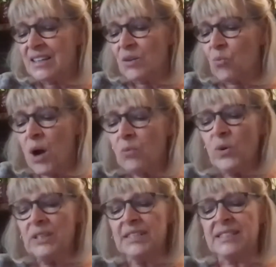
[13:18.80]
what
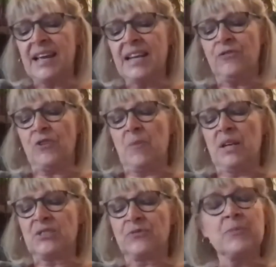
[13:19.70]
will it take from
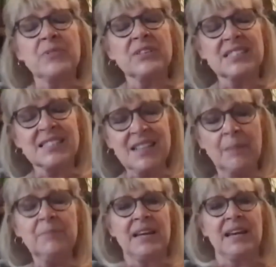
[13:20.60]
us from the
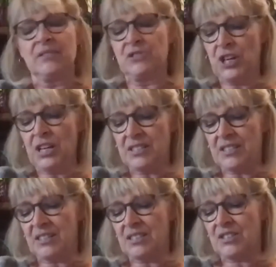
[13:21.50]
someday of
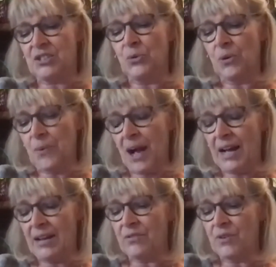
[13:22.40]
justice to
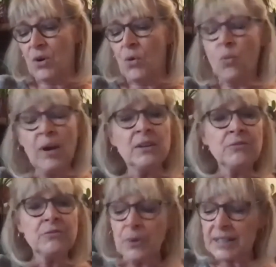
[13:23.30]
arrive? When,
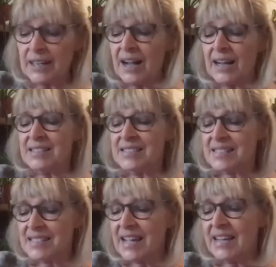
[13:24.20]
for God's
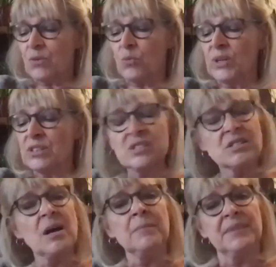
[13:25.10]
sake, will
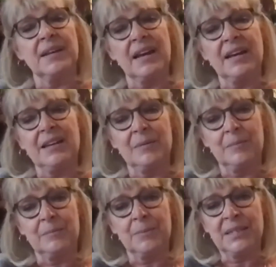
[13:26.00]
someday
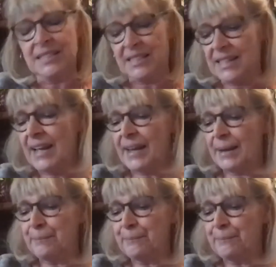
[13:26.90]
be today?"